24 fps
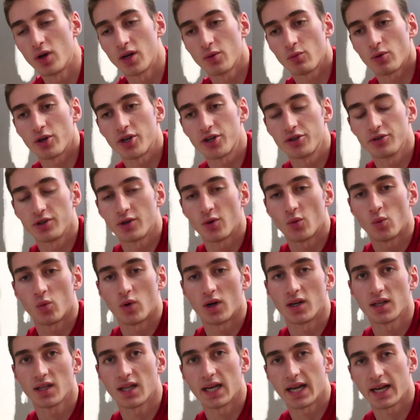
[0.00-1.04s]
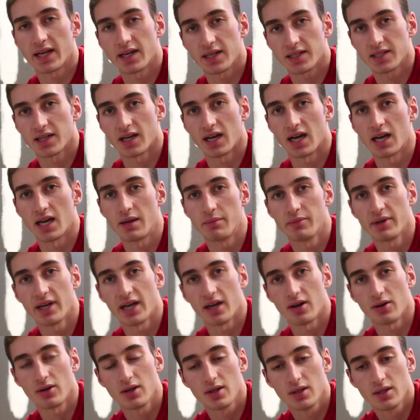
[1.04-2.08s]
one where you're doing one leg at a time.
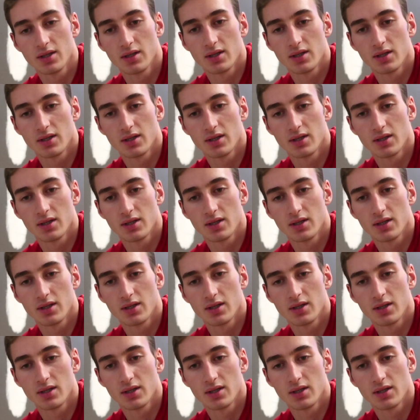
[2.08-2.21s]
Now,